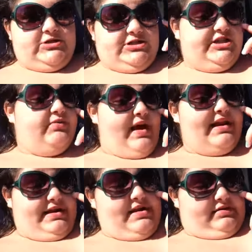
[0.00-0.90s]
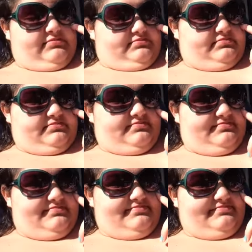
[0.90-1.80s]
She went in.
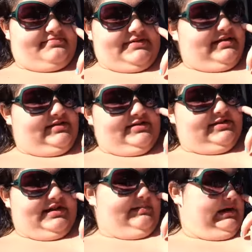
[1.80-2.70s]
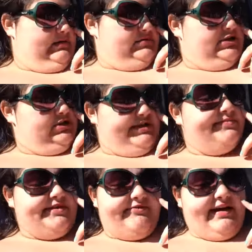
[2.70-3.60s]
And then she came out. She
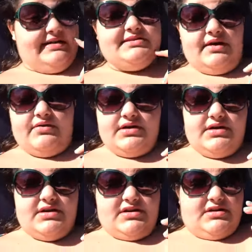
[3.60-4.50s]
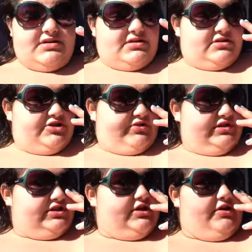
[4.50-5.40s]
dried pretty fast though. She
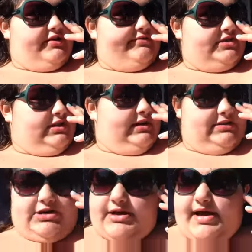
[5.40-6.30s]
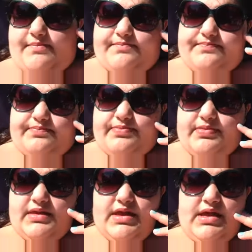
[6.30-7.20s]
wasn't sure if she left it
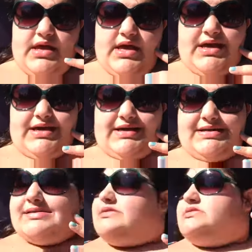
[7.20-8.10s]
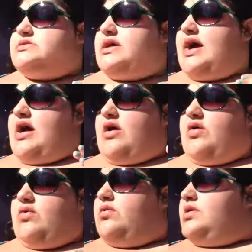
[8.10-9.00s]
or
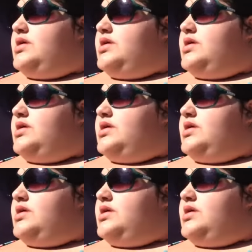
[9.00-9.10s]
not. No